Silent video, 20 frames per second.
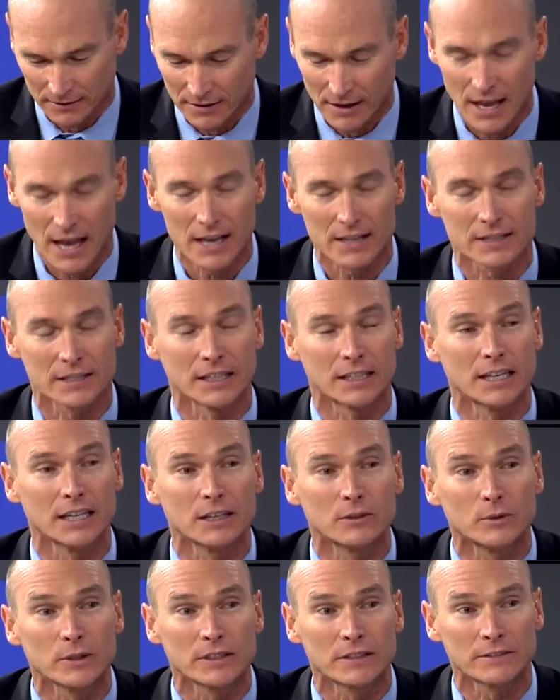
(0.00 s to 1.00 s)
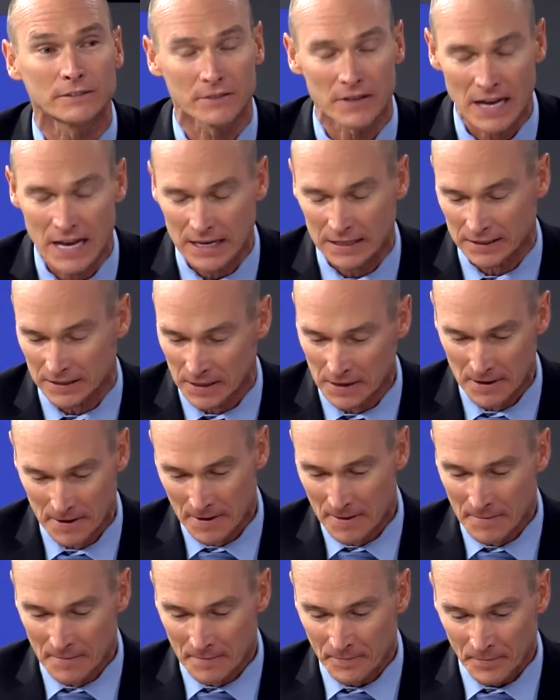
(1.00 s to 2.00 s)
Yes, the kid with the fangs.
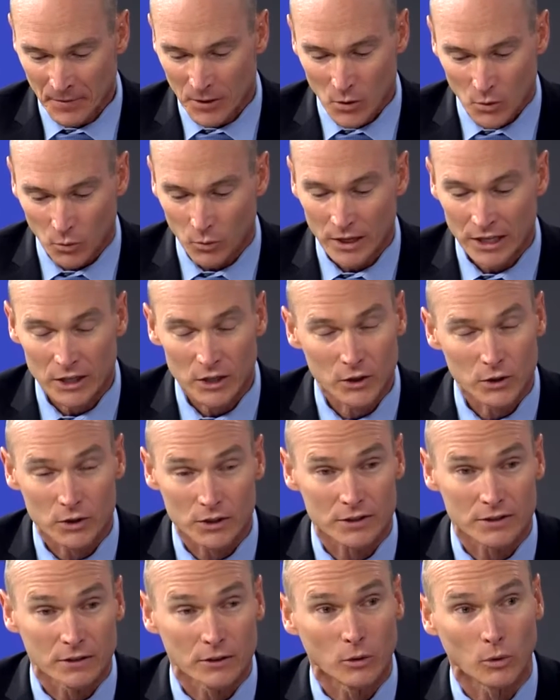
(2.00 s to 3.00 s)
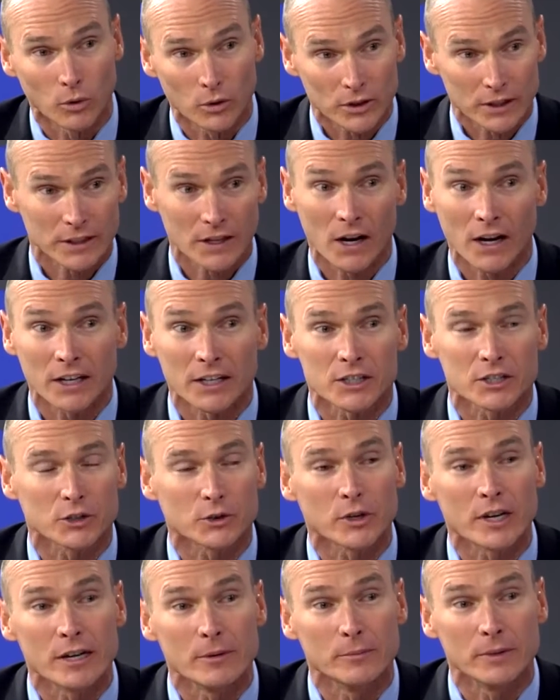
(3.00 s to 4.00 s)
We used orthodontics
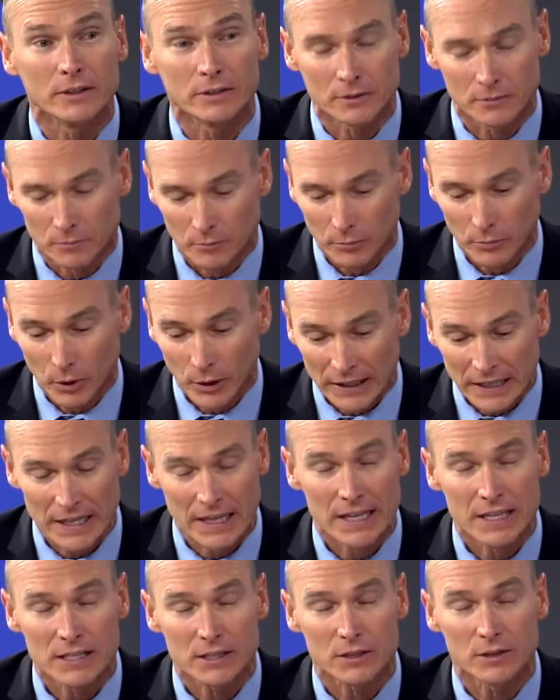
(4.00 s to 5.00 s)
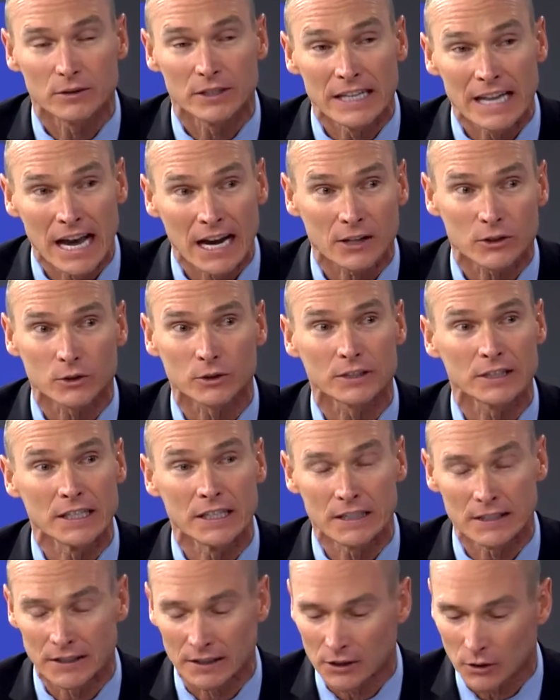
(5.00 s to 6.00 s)
treatment, put his natural
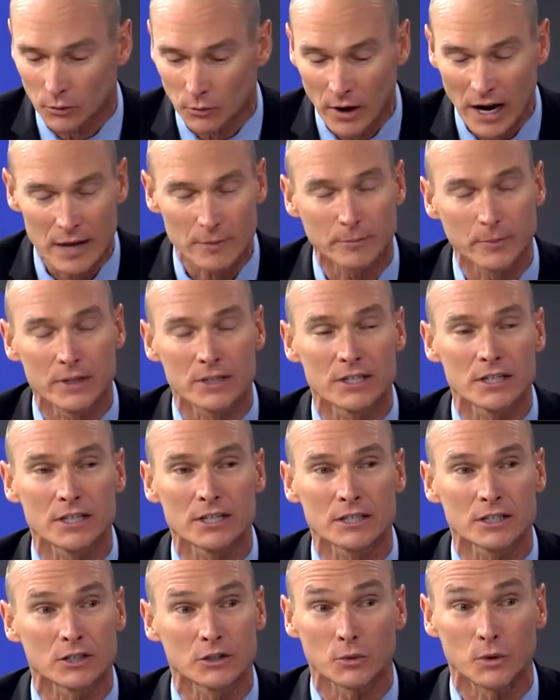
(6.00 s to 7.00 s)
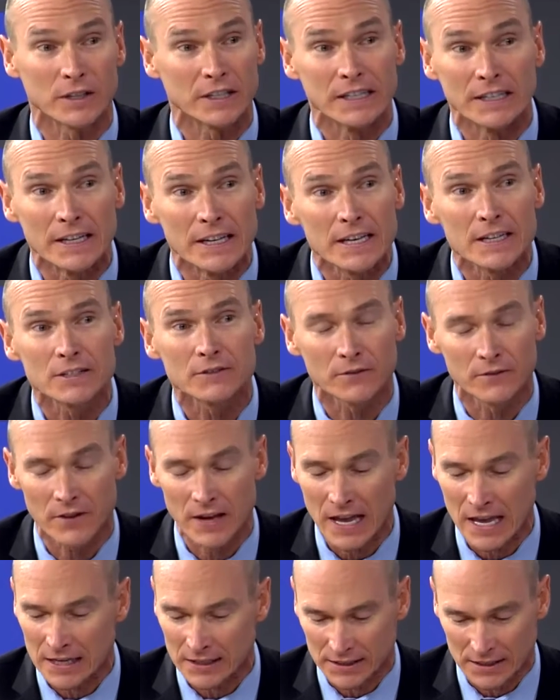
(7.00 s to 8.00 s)
teeth in the right positions within his
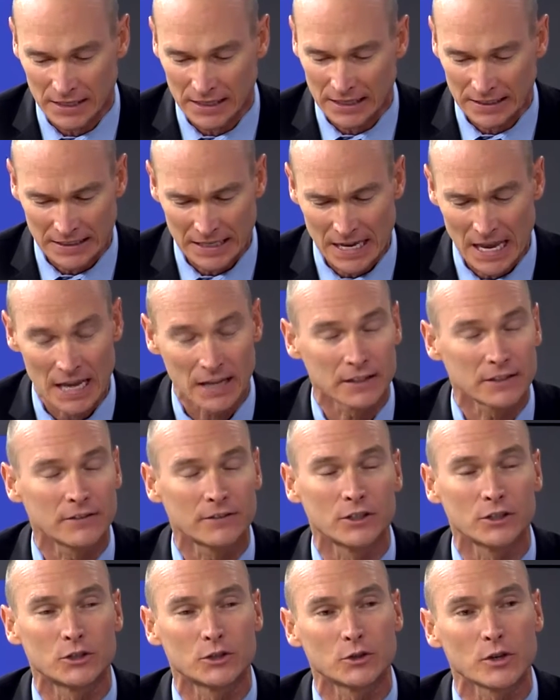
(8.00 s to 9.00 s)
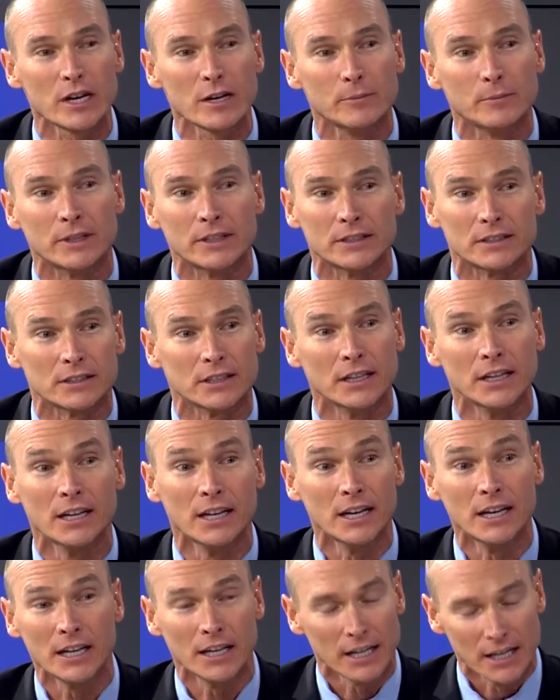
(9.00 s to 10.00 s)
face, and at the end of the treatment,
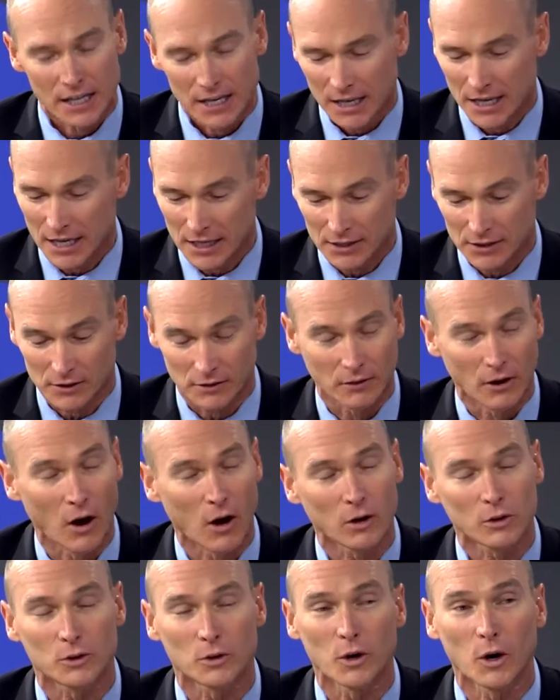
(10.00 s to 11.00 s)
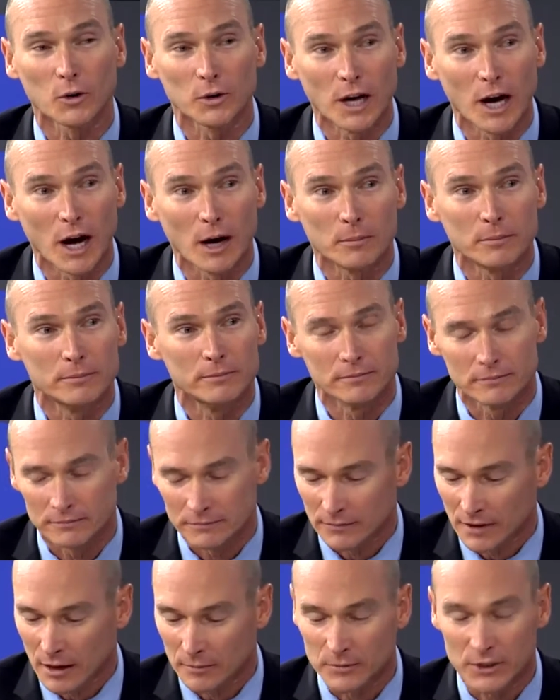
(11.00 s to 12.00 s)
he's all grown up.
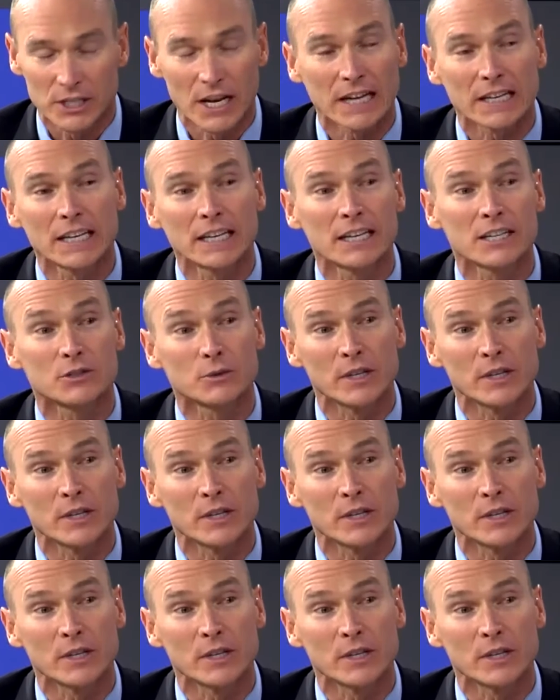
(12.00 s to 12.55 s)
I'm checking his